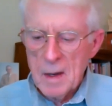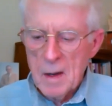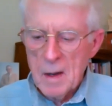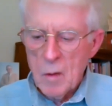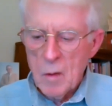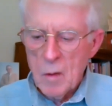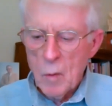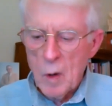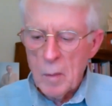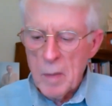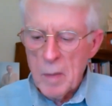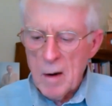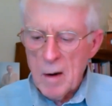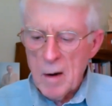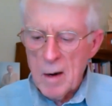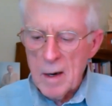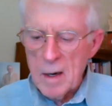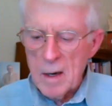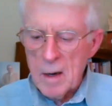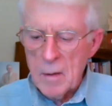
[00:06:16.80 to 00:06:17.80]
We
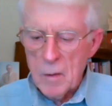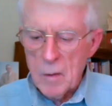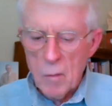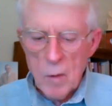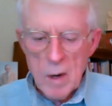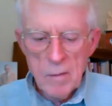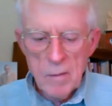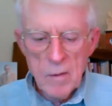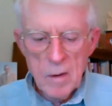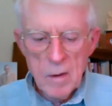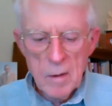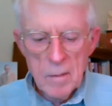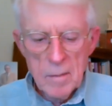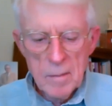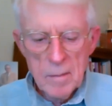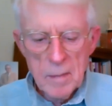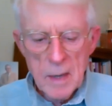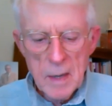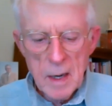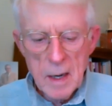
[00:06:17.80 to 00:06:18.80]
married on the river
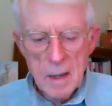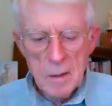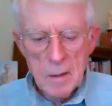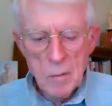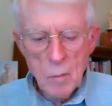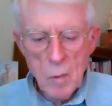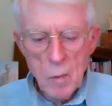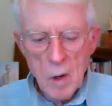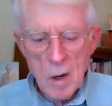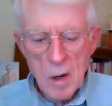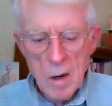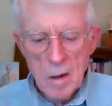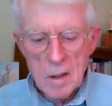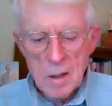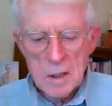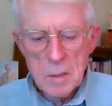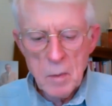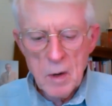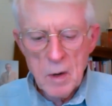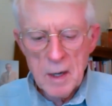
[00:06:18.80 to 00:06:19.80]
at Wakulla
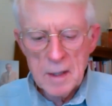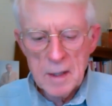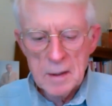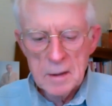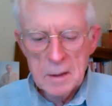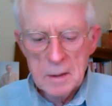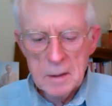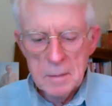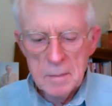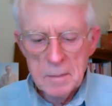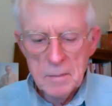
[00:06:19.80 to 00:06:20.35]
Springs,